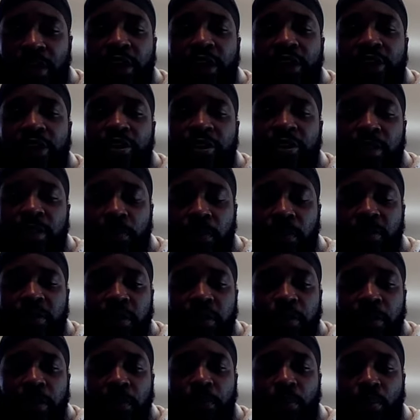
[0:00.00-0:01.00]
You're supposed to
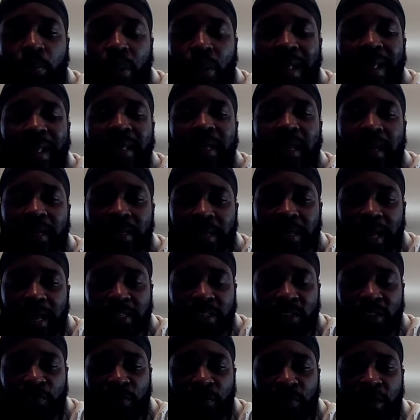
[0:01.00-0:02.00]
be praying
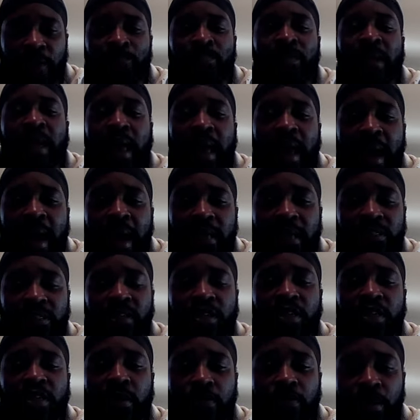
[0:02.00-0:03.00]
collectively as a
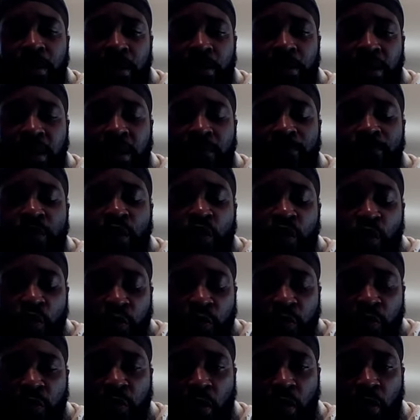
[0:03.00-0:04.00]
community
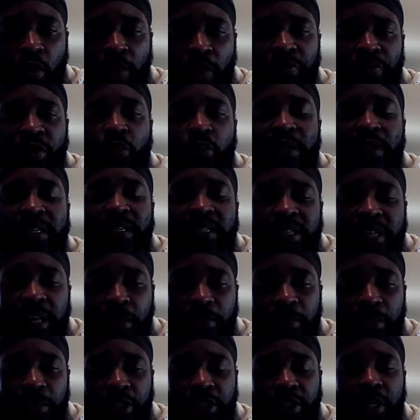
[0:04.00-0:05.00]
for the
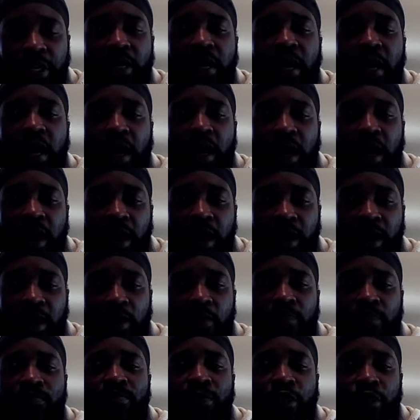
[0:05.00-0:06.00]
redemption
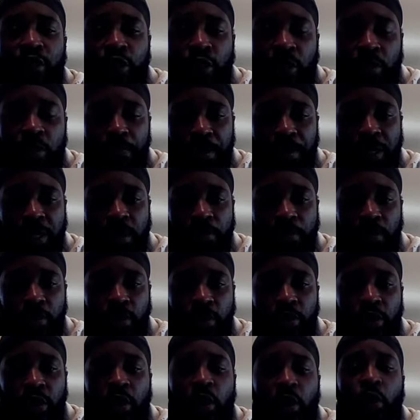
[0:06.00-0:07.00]
of your people.
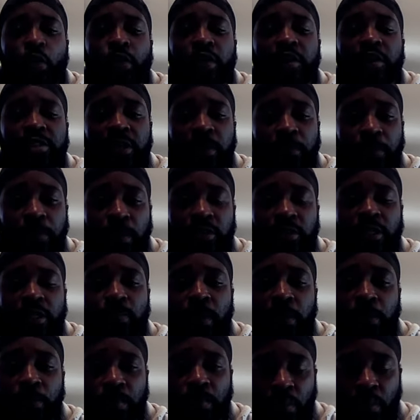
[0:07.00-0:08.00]
We're supposed to
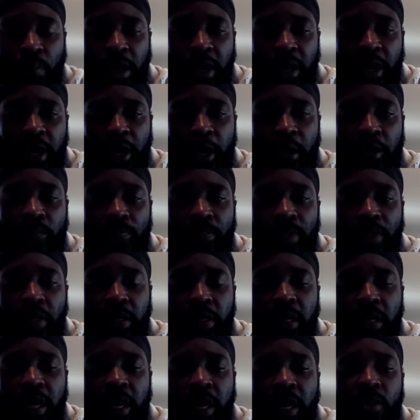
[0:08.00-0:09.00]
be praying,
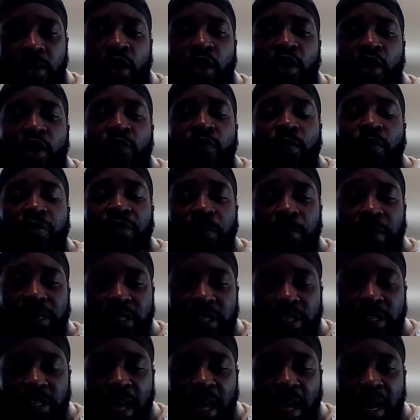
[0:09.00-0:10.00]
okay, for the
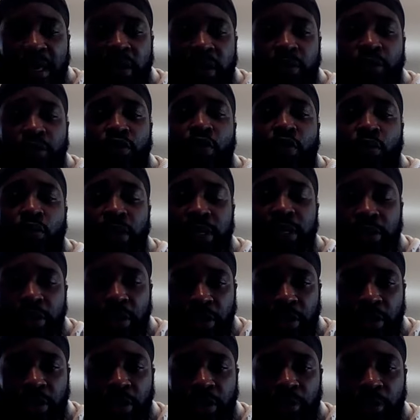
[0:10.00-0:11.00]
Messiah to
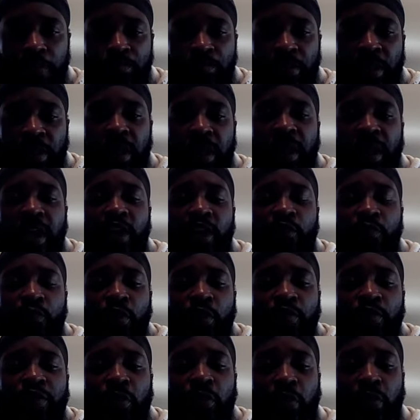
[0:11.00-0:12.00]
return and
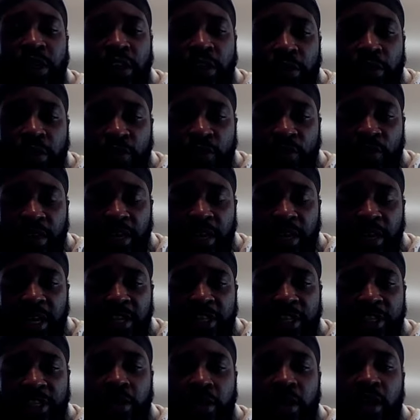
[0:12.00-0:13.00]
for the
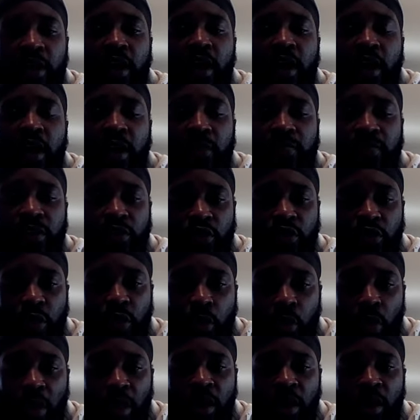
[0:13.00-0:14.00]
reunification of the
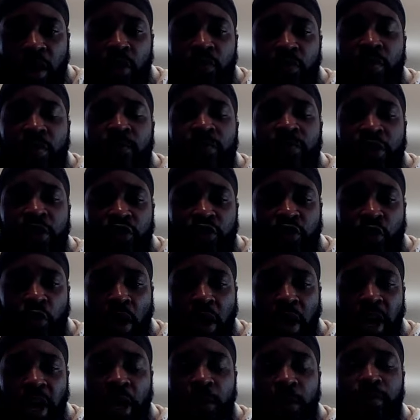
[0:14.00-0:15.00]
12
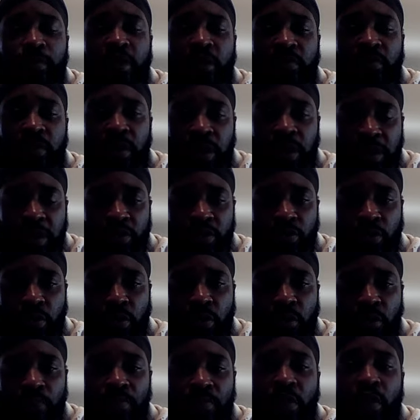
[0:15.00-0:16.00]
tribes of
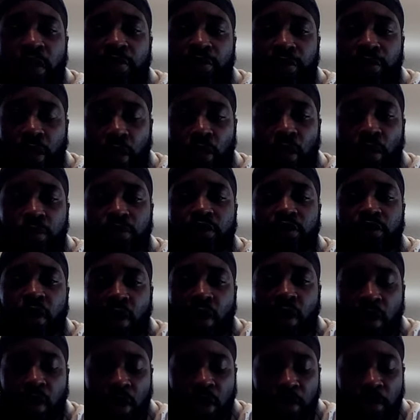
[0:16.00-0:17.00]
Israel. Those
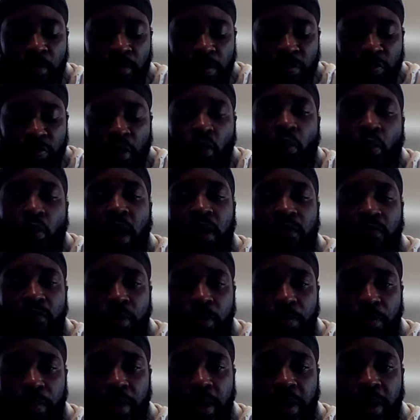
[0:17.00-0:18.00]
are the rightful
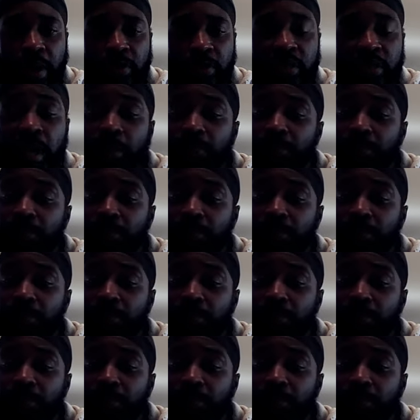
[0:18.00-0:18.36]
prayers.